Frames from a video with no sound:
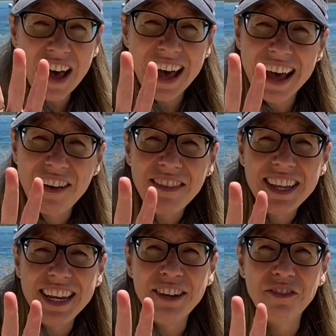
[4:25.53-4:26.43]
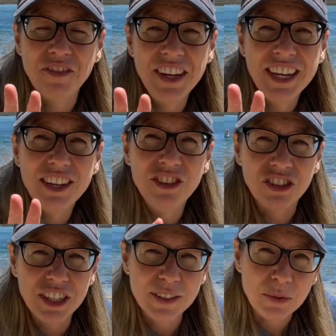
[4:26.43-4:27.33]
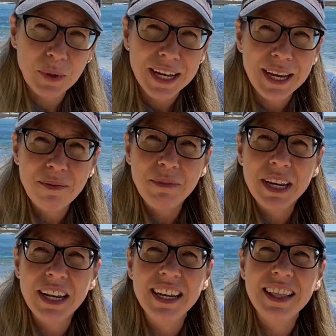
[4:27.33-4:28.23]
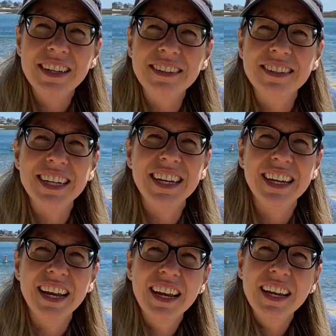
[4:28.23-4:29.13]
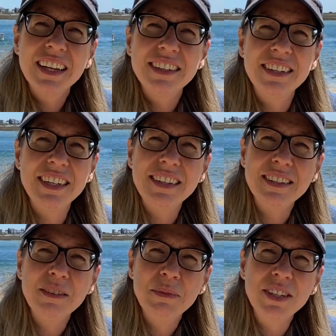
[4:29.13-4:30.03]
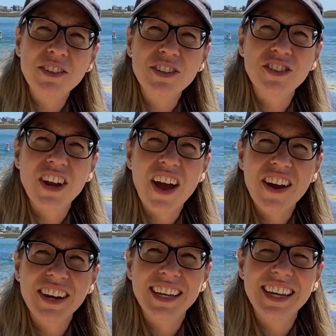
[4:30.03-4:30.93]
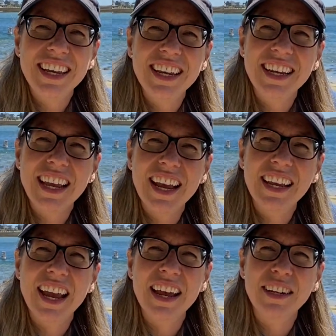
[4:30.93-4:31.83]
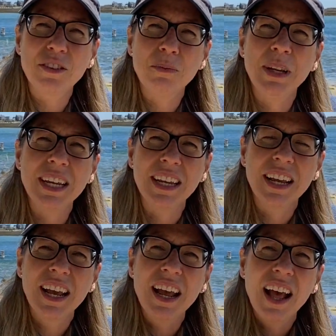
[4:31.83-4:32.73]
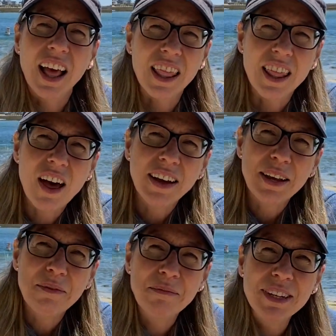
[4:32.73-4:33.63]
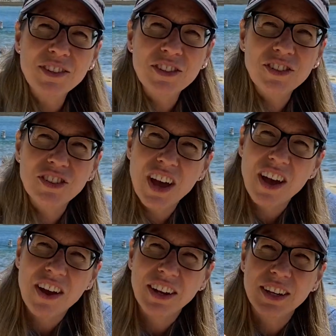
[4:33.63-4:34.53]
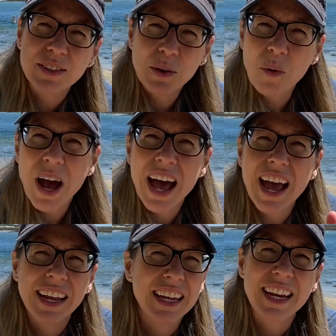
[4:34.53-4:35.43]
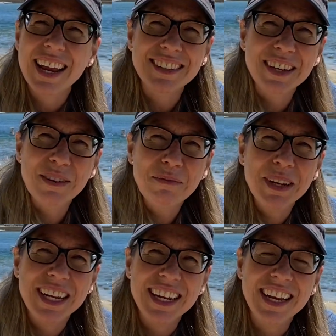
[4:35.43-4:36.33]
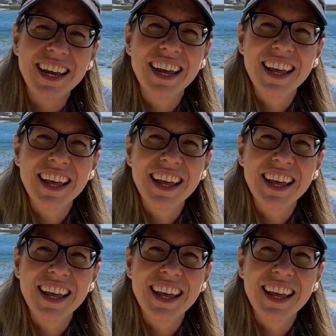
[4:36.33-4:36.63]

Five little fishies swimming in the sea, teasing Mr. Sharky, you can't catch me. Along came Mr. Shark, as quiet as can be.